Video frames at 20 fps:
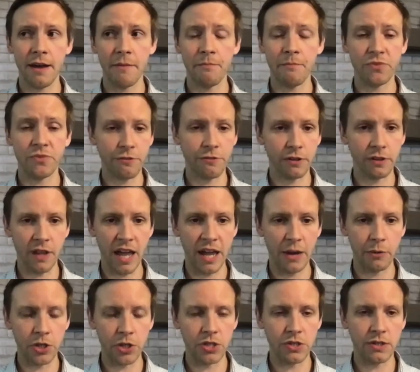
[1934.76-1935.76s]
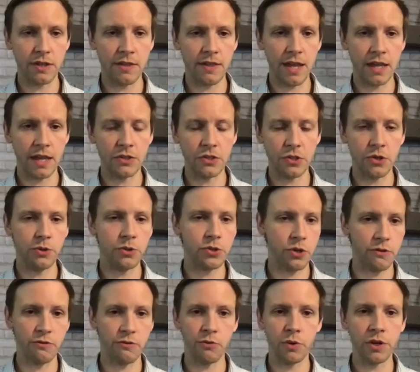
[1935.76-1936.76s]
different languages that they can do
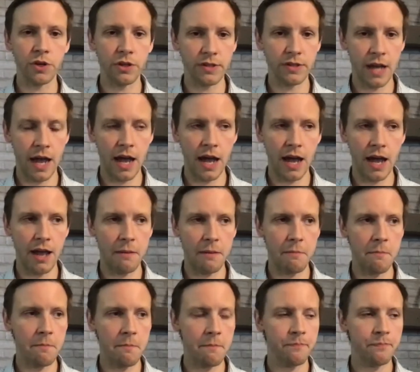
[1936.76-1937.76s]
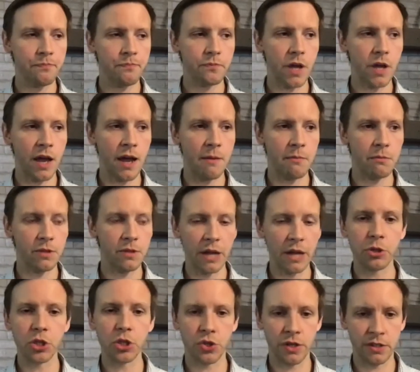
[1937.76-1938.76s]
sort of real-time
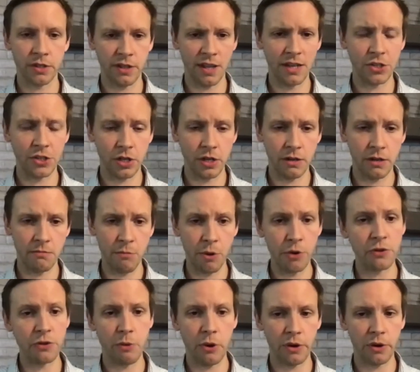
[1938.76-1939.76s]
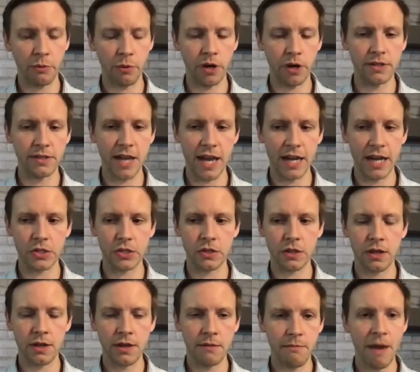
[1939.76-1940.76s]
language translation in both spoken word and text
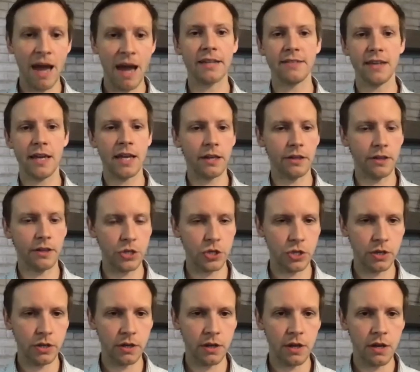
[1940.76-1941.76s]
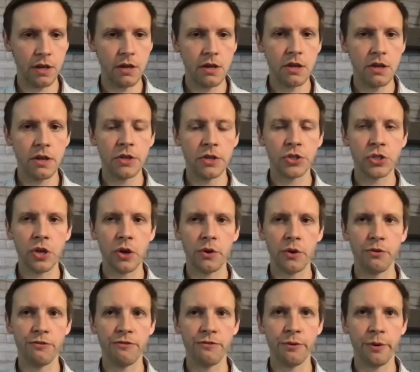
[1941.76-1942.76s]
back into English.
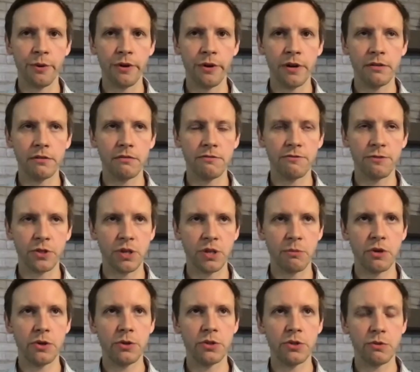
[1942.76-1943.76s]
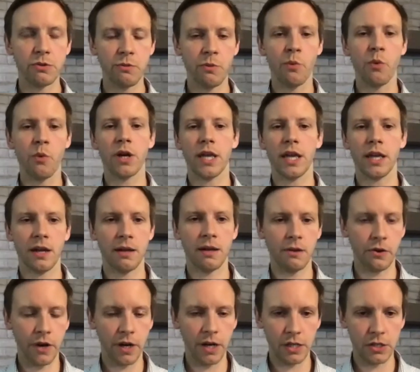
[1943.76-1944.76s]
So for someone who's working on
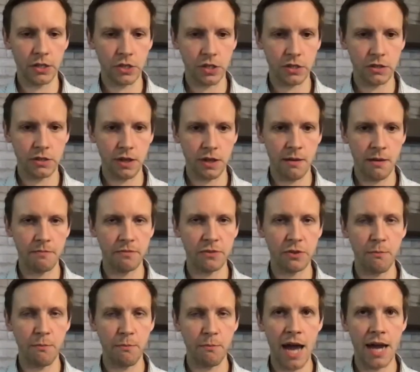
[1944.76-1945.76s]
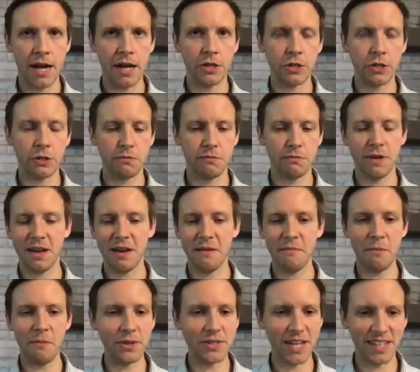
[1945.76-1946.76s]
creating a system to manage
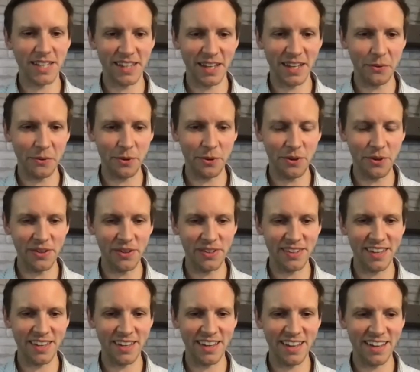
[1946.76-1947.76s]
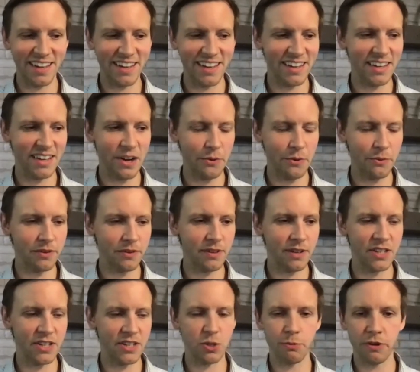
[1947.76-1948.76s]
multilingual,
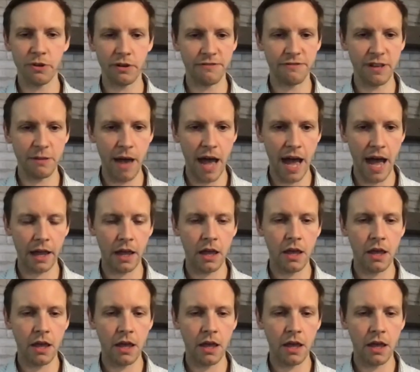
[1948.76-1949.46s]
customer feedback,